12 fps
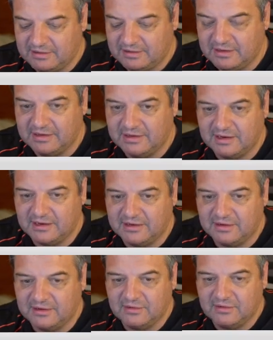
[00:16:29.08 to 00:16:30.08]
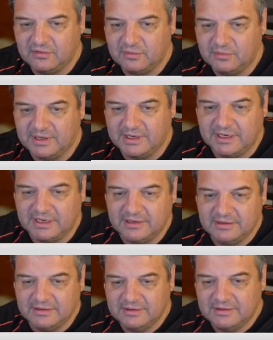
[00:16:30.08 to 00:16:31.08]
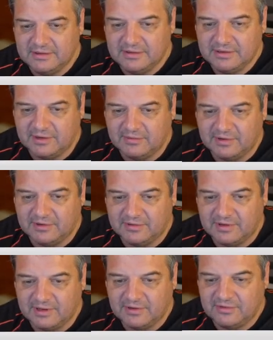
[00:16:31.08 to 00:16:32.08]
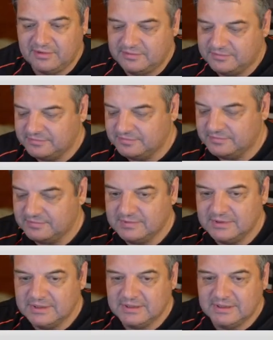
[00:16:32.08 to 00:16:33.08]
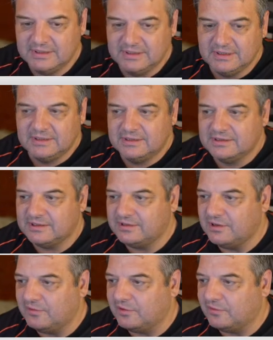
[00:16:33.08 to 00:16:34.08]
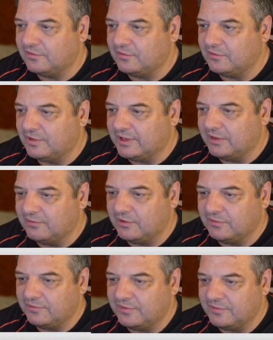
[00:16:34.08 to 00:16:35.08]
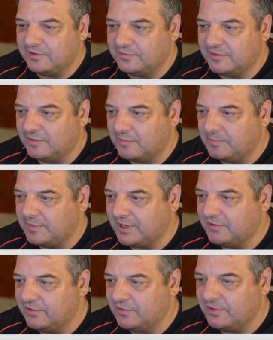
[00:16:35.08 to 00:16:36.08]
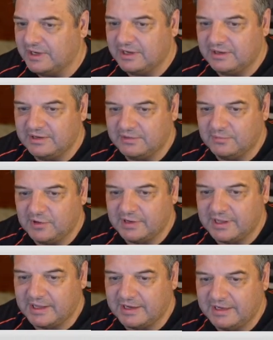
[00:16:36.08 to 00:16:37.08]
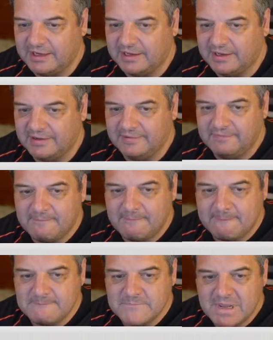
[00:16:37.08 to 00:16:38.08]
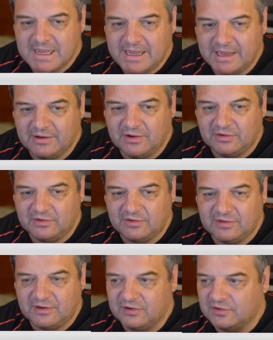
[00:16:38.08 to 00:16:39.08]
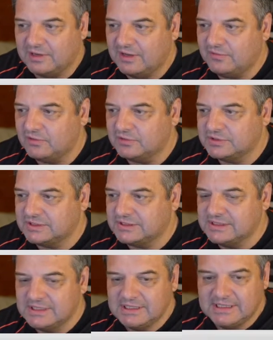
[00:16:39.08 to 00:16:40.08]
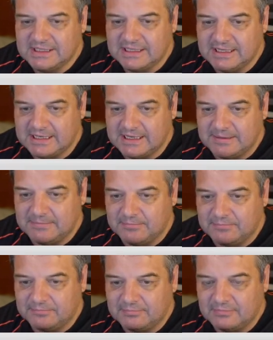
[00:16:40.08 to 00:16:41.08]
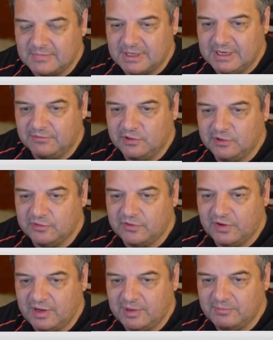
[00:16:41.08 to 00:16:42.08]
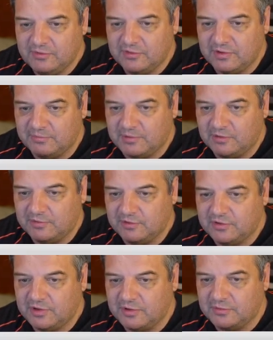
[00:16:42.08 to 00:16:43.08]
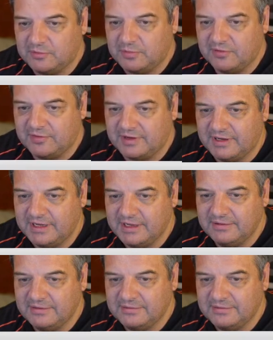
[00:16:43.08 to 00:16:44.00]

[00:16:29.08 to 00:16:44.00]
and another 20, get rid of this 100. So say I want to get rid of 50% of my Bitcoin. You can work out here at those levels. In real terms, we've got my real terms profit here.